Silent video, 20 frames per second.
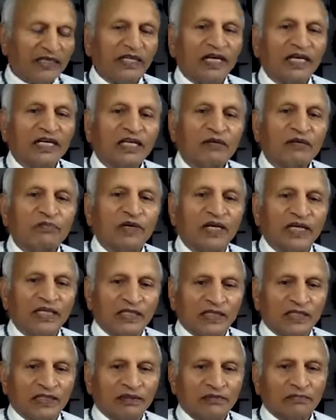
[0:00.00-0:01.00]

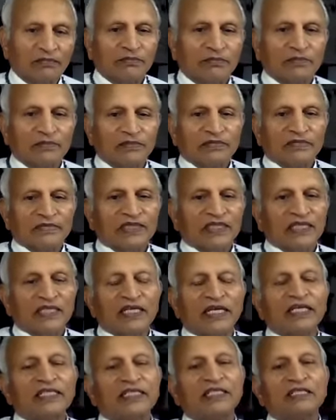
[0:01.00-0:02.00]
recommend
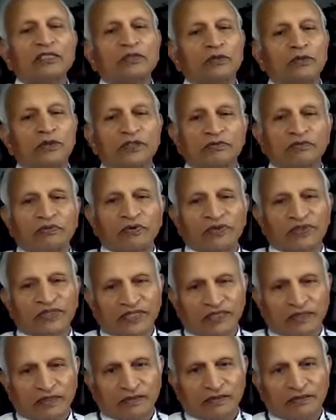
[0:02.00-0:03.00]
get into
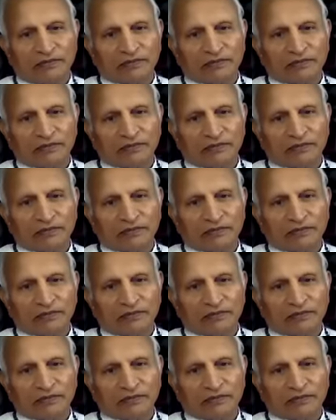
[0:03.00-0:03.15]
devotion.